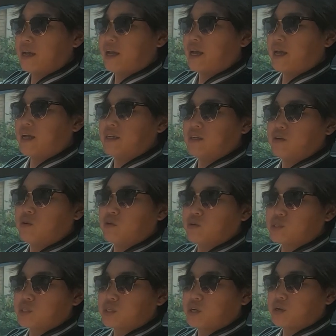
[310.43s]
and
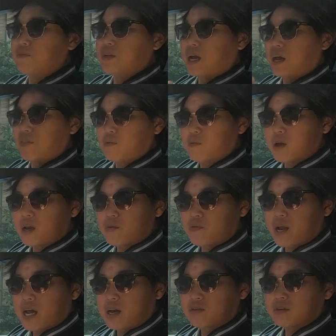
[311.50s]
also the other way
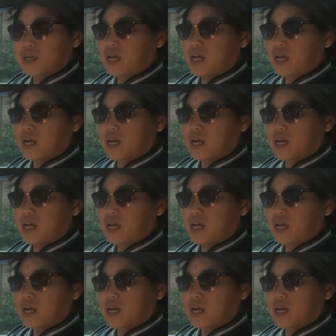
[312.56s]
around,